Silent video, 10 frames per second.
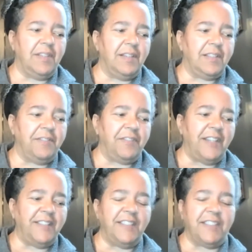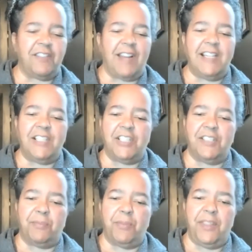devising
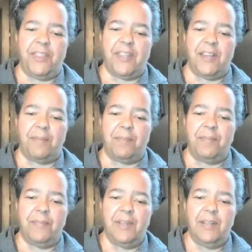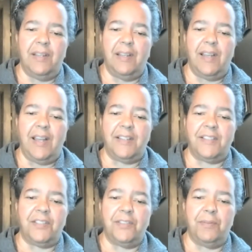strategies with them as
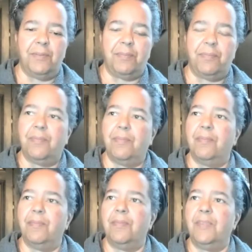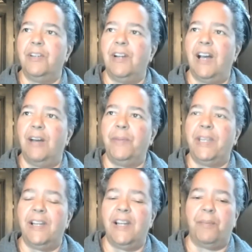to, how we
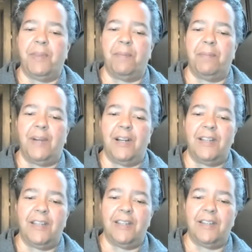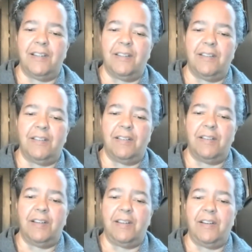can help them market,
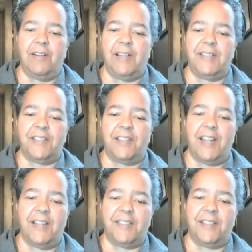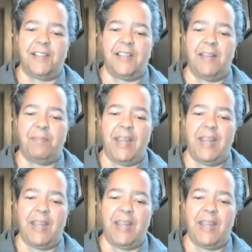as the land bank